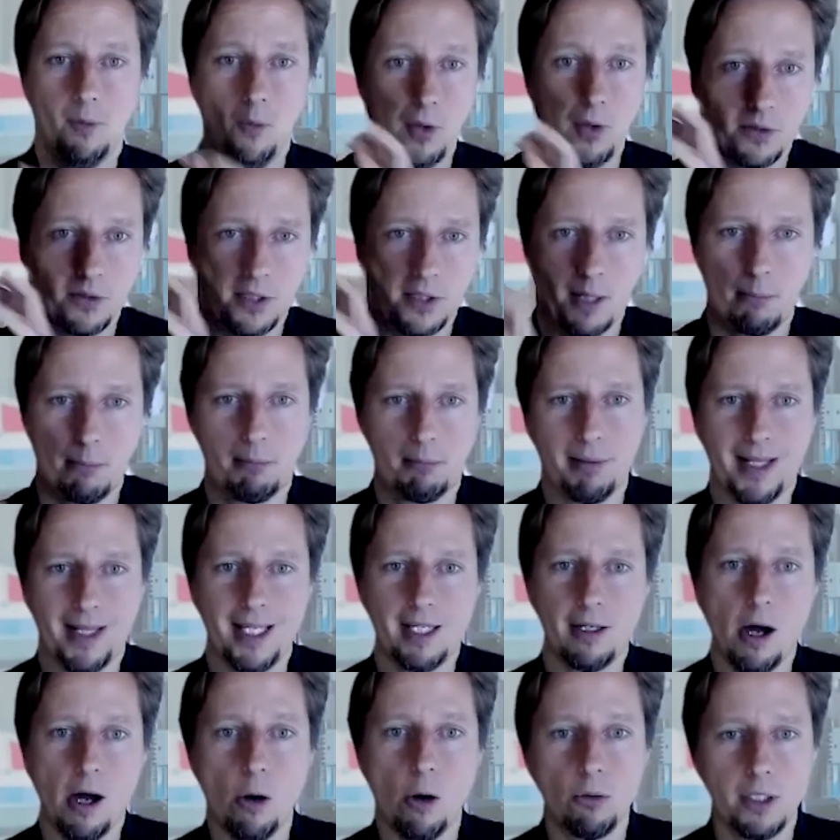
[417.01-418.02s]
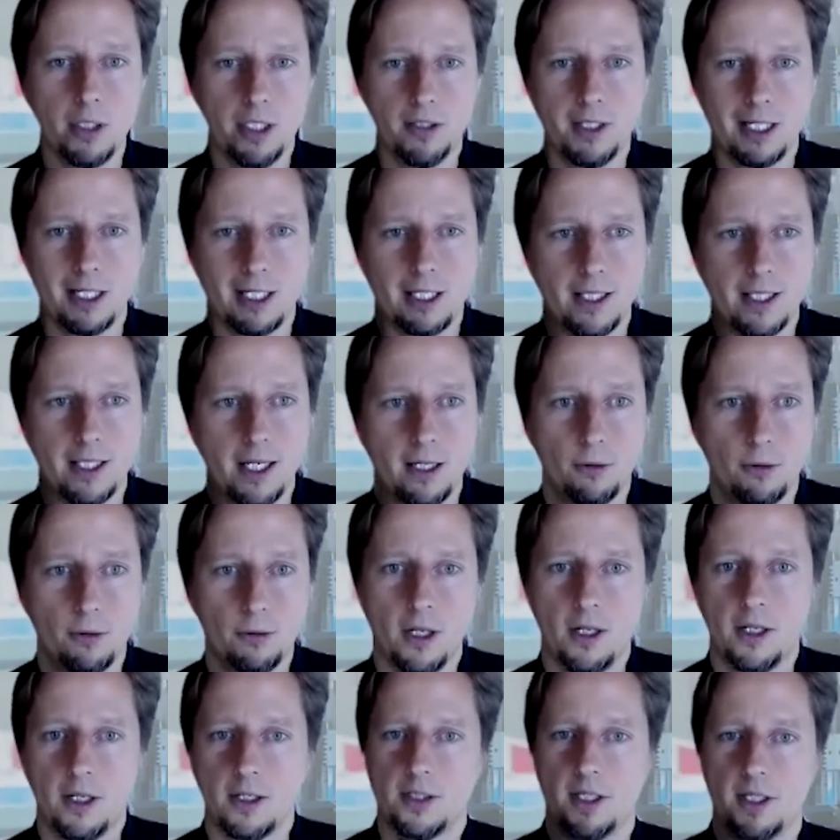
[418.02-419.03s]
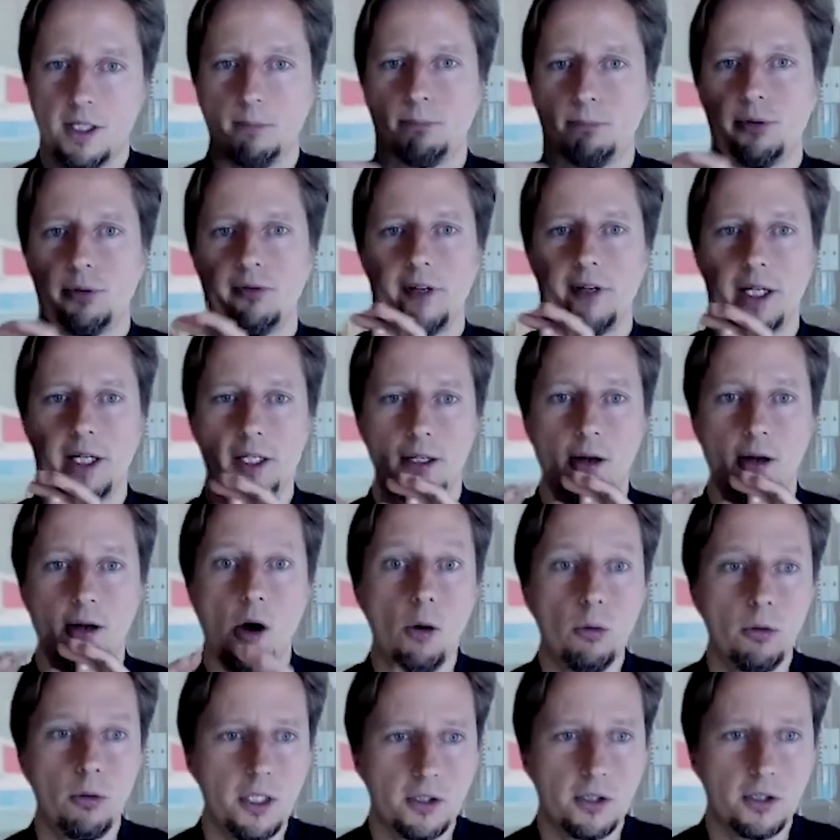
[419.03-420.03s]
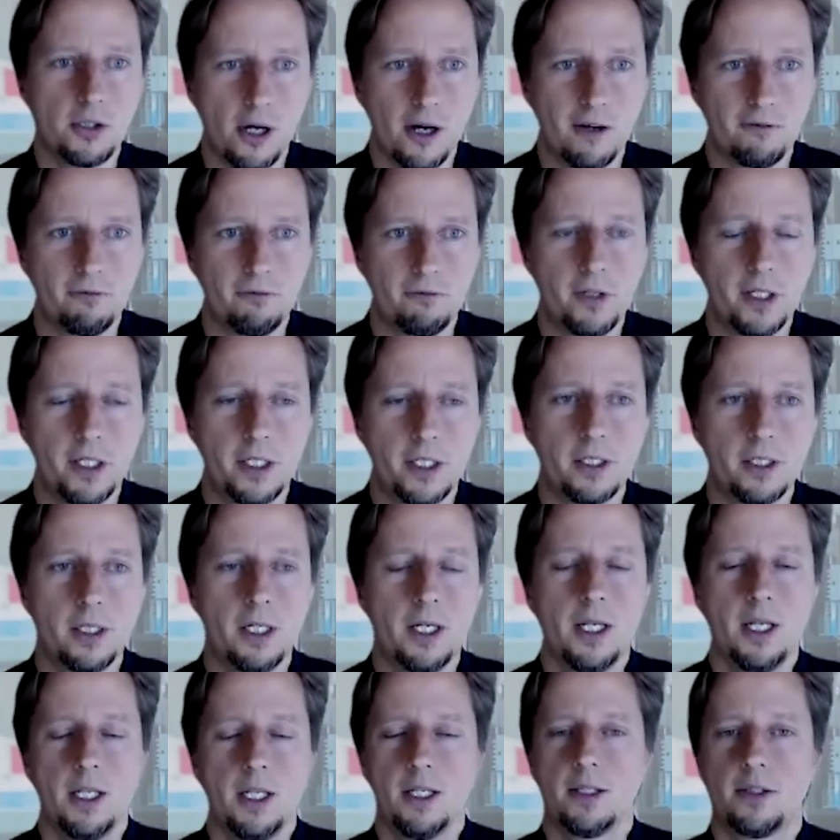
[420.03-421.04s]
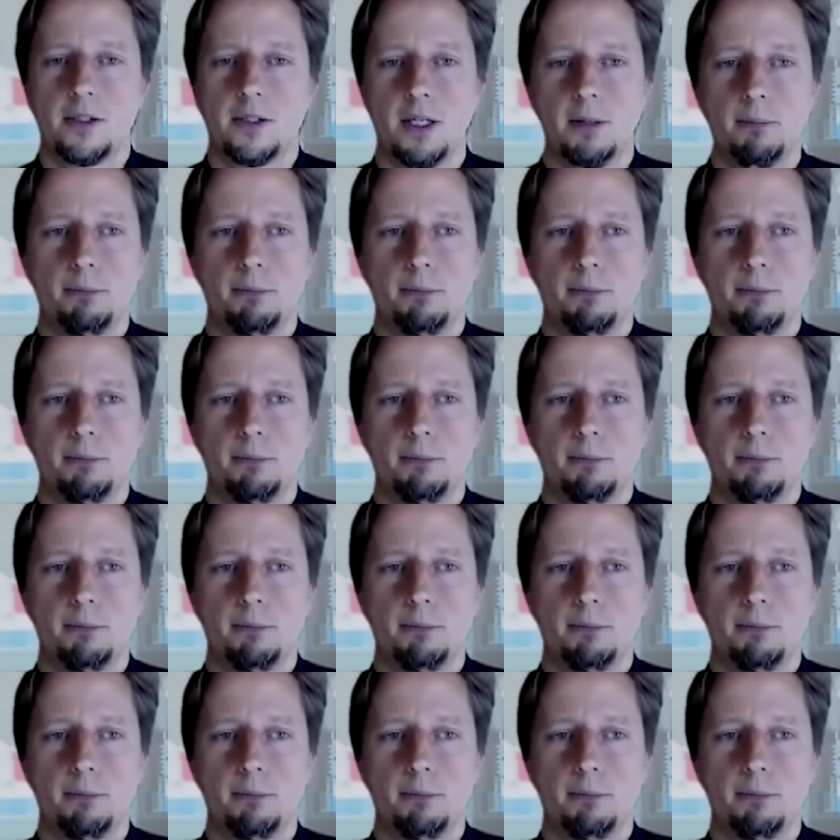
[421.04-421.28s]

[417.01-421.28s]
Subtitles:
some playing only in the cloud, some providing only software, some